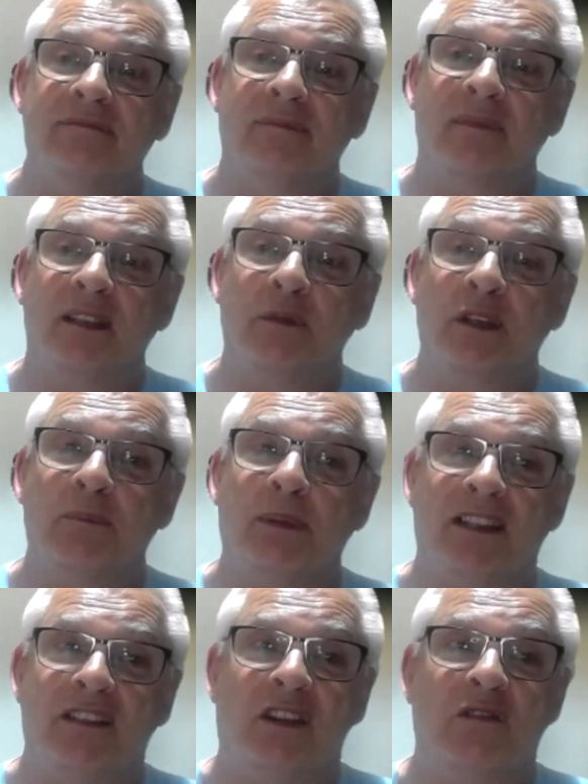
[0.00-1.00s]
It's probably
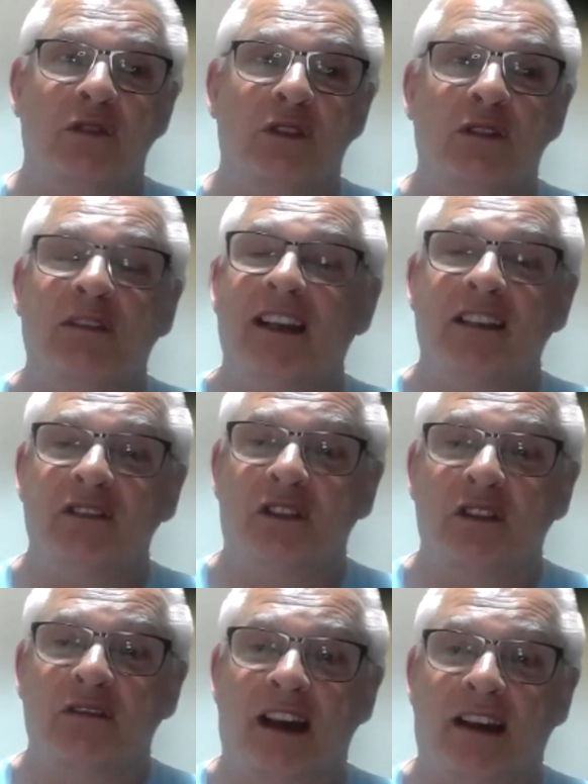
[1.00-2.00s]
best done through the gradient of
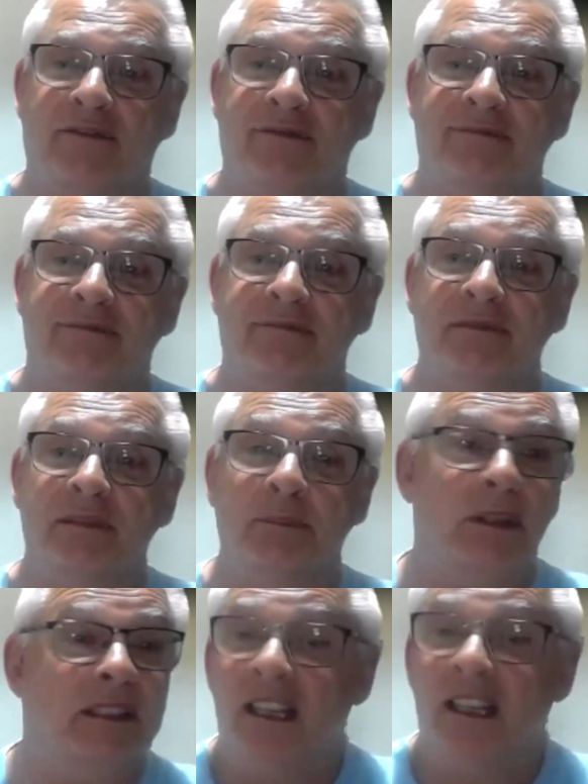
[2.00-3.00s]
the graph.
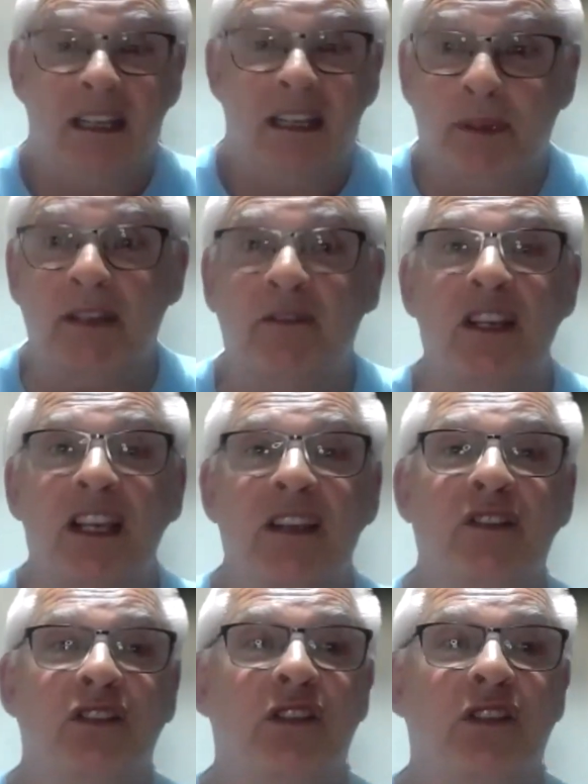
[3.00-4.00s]
But if
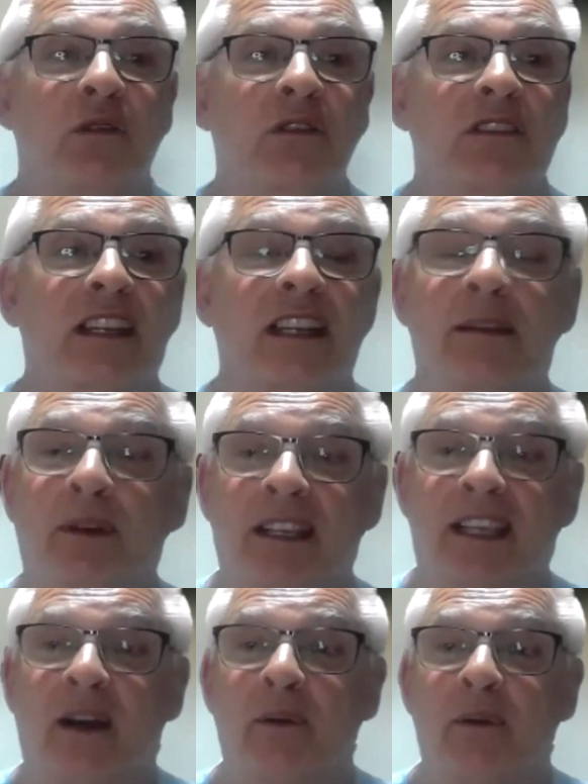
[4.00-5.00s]
a student did it by
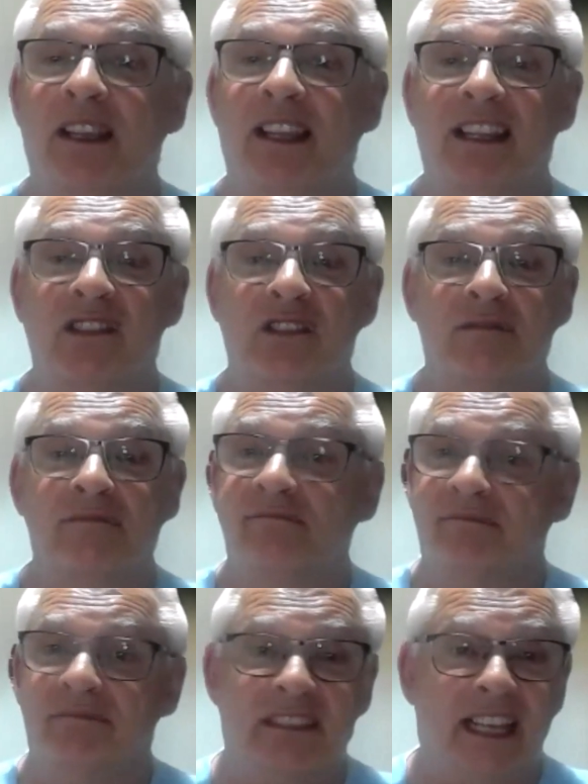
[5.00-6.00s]

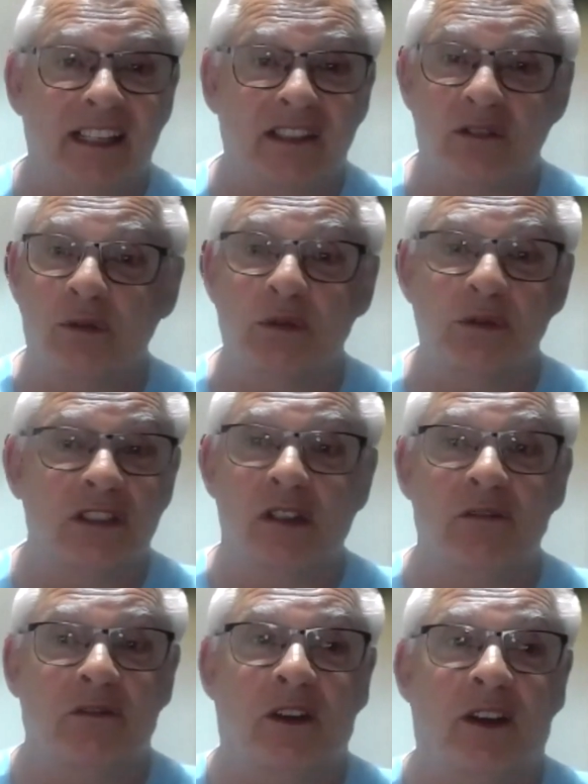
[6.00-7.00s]
calculation, that's
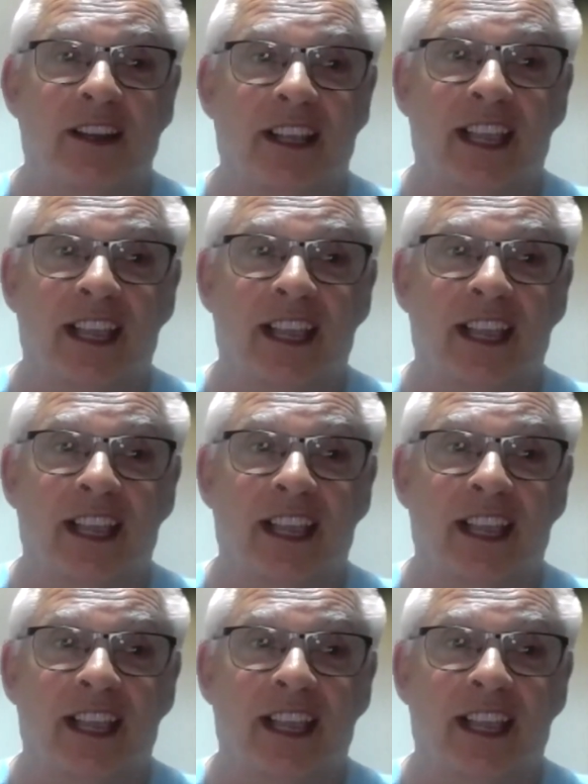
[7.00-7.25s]
also fine, I